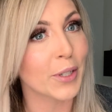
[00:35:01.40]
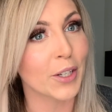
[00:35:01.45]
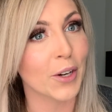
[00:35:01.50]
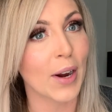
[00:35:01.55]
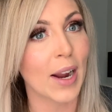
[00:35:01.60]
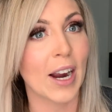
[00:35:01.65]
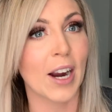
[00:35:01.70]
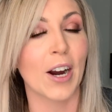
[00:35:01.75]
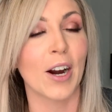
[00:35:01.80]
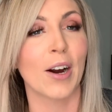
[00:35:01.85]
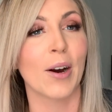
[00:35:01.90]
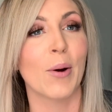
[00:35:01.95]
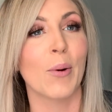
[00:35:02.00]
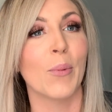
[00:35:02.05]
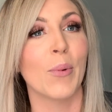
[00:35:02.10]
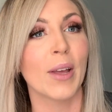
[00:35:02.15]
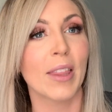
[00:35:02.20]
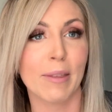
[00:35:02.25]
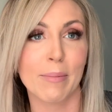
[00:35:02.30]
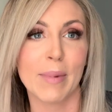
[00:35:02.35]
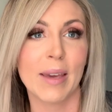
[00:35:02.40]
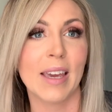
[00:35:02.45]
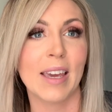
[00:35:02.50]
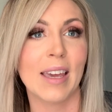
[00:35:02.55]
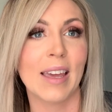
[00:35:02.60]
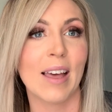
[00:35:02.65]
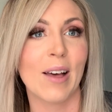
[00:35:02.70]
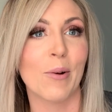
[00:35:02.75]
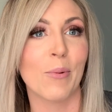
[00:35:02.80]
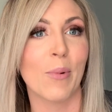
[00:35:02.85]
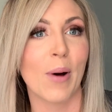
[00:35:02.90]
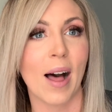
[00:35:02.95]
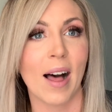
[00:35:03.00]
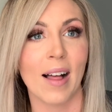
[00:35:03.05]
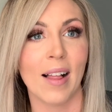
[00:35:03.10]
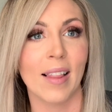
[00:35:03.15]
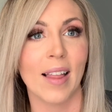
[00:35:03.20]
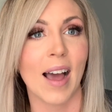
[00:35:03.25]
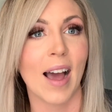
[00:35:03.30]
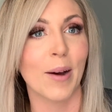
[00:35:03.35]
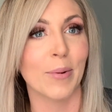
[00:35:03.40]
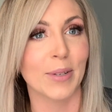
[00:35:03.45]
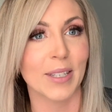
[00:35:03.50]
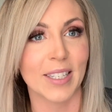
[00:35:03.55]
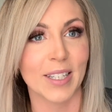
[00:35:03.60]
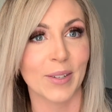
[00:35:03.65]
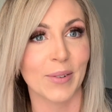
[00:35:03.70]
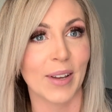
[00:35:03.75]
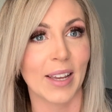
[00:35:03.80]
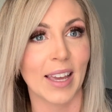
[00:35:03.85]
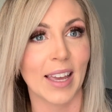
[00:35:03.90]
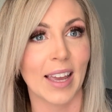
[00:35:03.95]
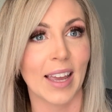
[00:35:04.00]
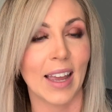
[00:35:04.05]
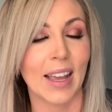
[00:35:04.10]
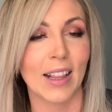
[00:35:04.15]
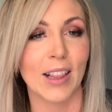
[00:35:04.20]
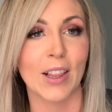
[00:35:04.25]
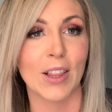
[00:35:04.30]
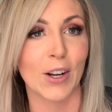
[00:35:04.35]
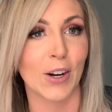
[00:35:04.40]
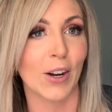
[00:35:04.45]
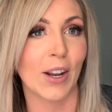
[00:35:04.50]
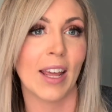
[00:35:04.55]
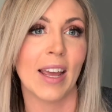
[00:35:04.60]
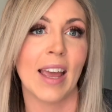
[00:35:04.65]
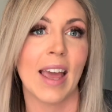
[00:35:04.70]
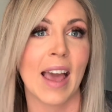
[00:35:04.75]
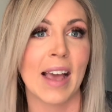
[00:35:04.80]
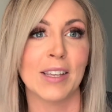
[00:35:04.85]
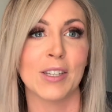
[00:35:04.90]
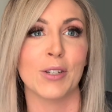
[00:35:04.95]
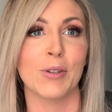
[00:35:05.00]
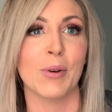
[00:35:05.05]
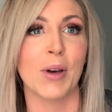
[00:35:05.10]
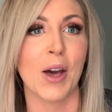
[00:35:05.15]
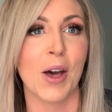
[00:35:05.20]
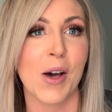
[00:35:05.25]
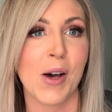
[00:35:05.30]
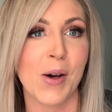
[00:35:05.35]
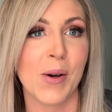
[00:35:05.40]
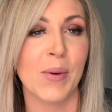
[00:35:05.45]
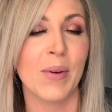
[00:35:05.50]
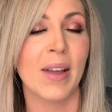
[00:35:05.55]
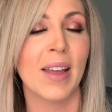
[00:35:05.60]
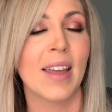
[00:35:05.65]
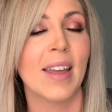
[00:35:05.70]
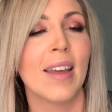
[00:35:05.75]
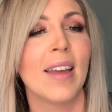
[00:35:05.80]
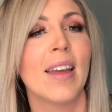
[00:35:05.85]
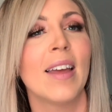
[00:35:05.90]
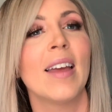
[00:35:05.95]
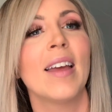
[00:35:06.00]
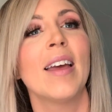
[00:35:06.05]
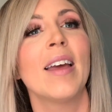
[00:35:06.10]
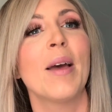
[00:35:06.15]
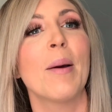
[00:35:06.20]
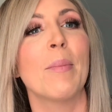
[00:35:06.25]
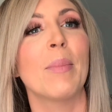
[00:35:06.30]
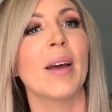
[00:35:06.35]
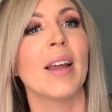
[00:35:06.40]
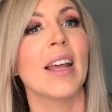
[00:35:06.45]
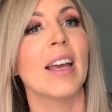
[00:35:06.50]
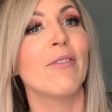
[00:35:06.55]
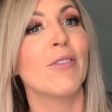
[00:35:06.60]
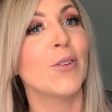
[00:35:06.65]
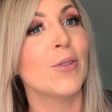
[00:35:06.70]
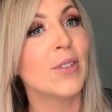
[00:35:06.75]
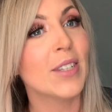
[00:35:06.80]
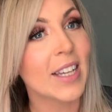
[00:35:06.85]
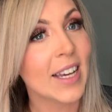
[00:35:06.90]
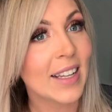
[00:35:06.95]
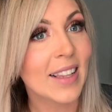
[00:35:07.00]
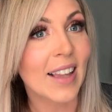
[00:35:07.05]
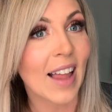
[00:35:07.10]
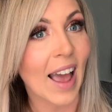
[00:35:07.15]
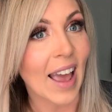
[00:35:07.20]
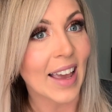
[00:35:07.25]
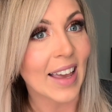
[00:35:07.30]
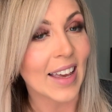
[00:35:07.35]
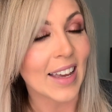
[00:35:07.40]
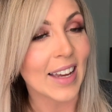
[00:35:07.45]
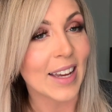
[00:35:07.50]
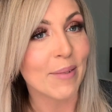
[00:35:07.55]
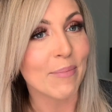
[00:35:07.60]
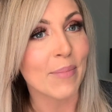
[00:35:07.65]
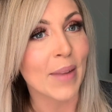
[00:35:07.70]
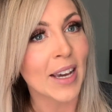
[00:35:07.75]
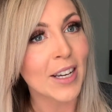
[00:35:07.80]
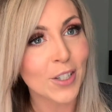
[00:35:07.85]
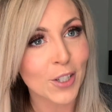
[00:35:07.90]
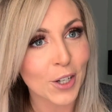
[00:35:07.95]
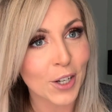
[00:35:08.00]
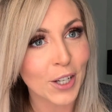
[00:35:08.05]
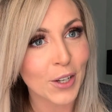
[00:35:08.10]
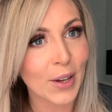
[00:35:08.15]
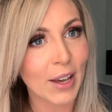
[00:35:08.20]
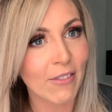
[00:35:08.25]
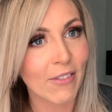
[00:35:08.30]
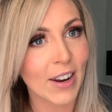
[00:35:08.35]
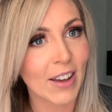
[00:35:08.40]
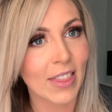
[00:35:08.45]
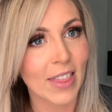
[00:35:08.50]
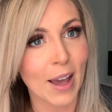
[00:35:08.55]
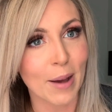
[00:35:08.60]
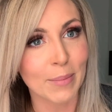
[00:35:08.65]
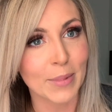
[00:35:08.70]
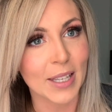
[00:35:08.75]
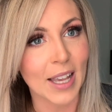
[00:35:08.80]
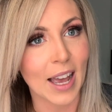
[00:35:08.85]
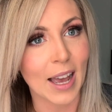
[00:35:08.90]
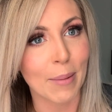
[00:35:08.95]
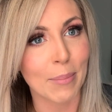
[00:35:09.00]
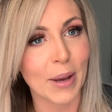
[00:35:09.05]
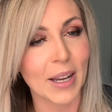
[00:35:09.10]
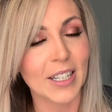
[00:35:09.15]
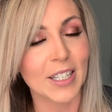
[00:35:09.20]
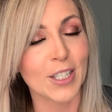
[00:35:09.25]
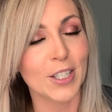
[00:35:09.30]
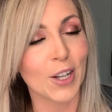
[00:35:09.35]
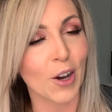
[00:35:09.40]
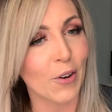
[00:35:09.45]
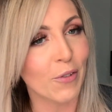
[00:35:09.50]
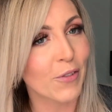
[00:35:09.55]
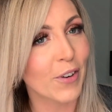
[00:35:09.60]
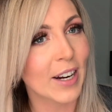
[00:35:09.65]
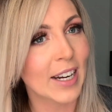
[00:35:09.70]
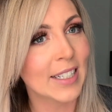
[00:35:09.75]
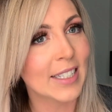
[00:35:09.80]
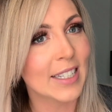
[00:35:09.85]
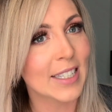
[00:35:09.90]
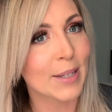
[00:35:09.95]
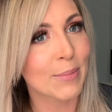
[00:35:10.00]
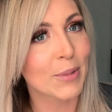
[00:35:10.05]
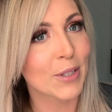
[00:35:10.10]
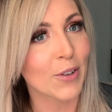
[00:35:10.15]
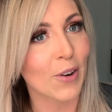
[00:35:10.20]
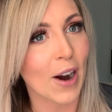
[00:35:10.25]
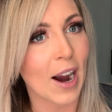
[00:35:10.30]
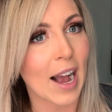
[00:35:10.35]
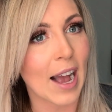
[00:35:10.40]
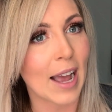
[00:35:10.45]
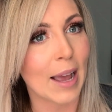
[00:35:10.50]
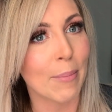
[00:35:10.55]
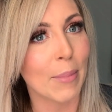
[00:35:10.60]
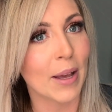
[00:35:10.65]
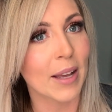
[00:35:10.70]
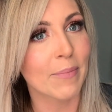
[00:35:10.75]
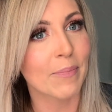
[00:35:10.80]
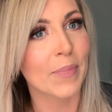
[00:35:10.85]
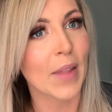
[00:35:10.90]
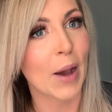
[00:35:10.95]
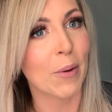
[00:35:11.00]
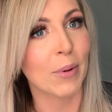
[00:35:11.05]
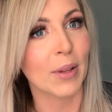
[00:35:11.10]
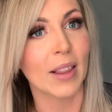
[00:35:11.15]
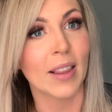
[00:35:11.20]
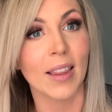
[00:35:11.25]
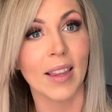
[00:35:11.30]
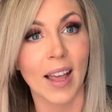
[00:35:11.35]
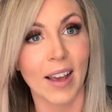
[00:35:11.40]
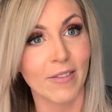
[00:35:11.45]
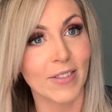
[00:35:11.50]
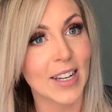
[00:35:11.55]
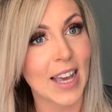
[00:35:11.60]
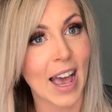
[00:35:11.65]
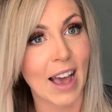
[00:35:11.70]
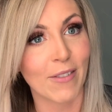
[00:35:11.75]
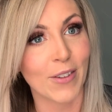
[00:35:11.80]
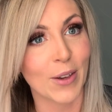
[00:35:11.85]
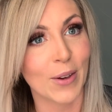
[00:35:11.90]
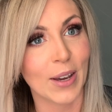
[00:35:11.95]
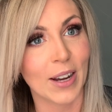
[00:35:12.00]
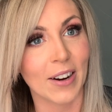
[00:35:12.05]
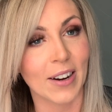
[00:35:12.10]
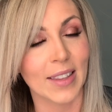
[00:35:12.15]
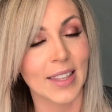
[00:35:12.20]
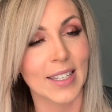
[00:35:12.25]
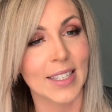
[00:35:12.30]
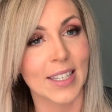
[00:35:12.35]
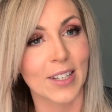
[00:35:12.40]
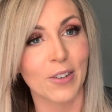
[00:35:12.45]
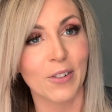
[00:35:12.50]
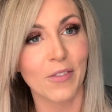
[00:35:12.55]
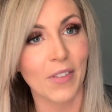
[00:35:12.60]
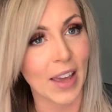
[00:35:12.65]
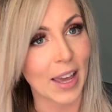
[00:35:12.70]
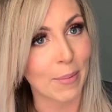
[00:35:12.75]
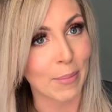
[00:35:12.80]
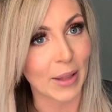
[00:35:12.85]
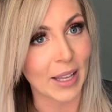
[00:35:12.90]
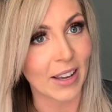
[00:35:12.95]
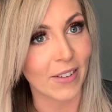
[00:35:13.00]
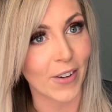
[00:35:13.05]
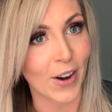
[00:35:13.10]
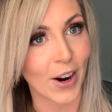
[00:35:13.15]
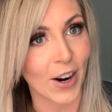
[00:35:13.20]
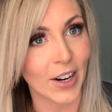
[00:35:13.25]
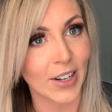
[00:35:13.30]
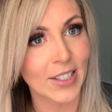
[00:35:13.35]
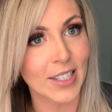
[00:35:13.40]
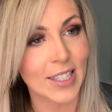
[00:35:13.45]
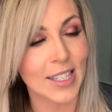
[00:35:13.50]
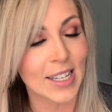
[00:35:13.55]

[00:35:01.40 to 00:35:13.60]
hair with me while I was doing it, learning as you go. But if you did like it, make sure you give it a thumbs up. Don't forget to subscribe. I would love to have you here in this little family of ours.